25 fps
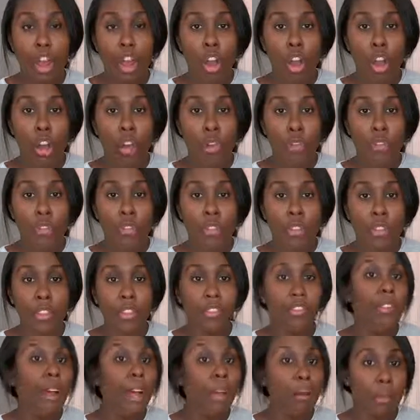of the
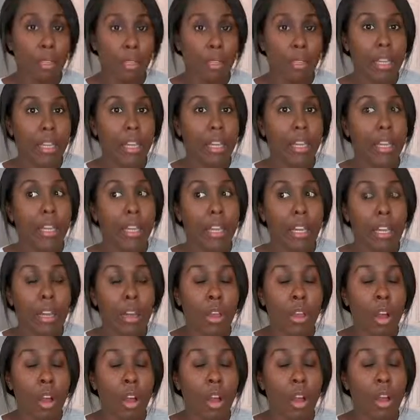family
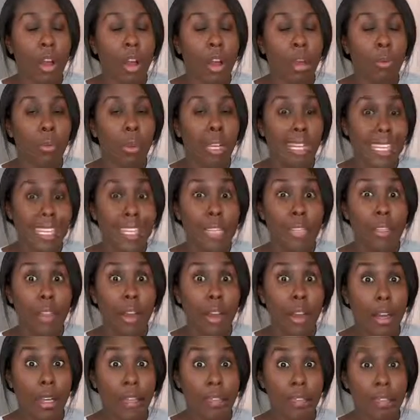when he
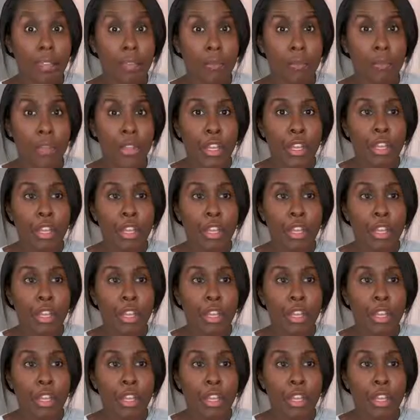dies.